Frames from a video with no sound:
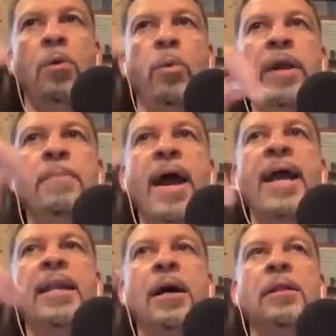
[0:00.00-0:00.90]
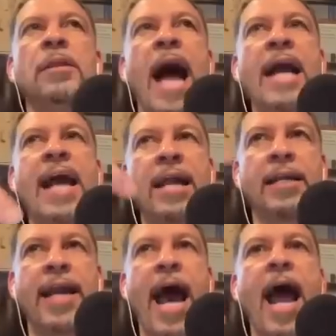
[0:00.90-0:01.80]
We made a lot out
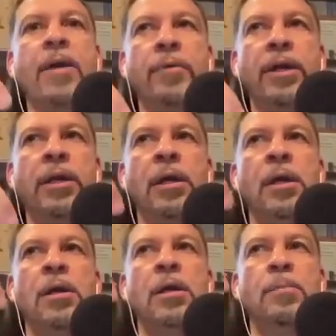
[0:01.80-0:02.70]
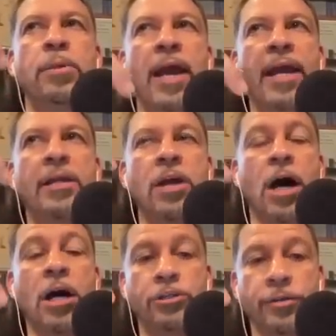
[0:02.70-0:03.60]
of Kyrie playing
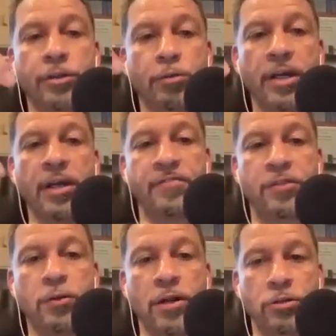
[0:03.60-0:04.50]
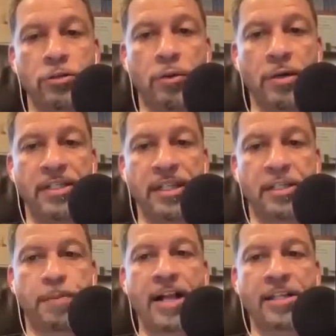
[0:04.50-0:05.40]
103 of
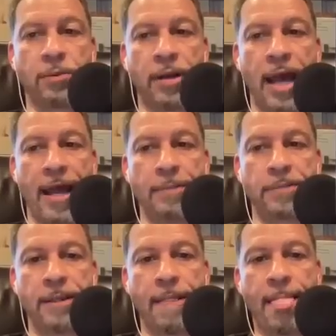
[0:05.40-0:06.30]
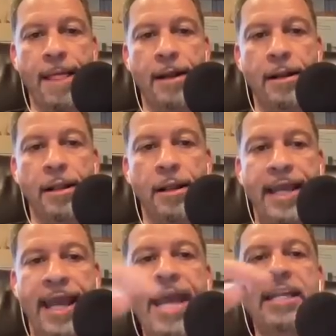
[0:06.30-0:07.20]
226 possible games.
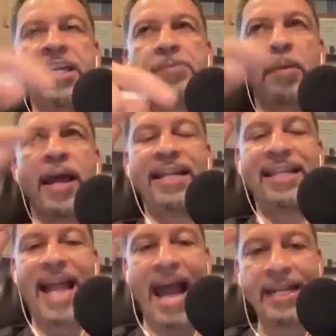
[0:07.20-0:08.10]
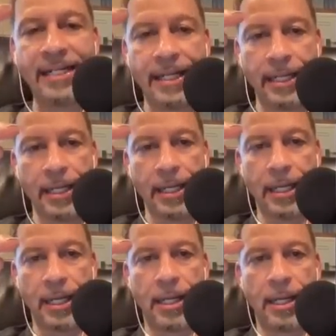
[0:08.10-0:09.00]
KD's played 90
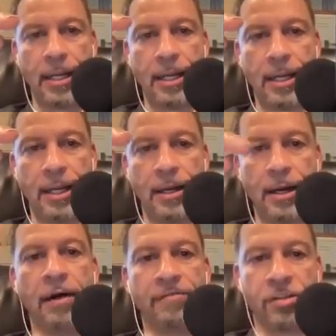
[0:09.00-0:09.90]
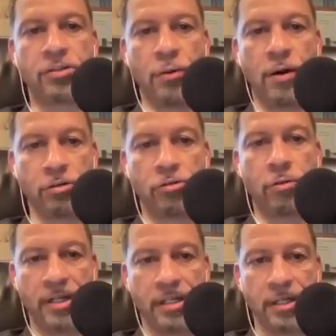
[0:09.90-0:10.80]
of the
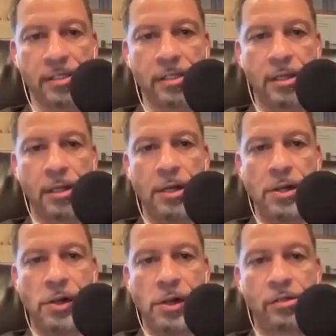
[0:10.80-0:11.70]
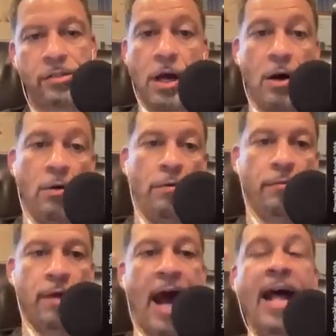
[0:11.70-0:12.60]
226. So
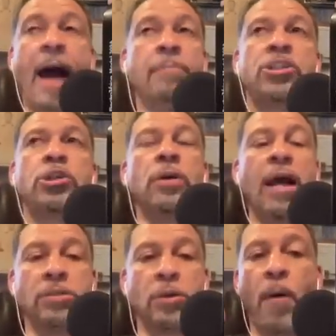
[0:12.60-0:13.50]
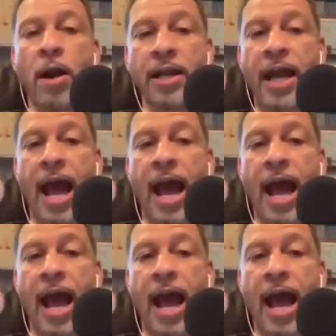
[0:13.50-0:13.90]
I'm sure that was a part of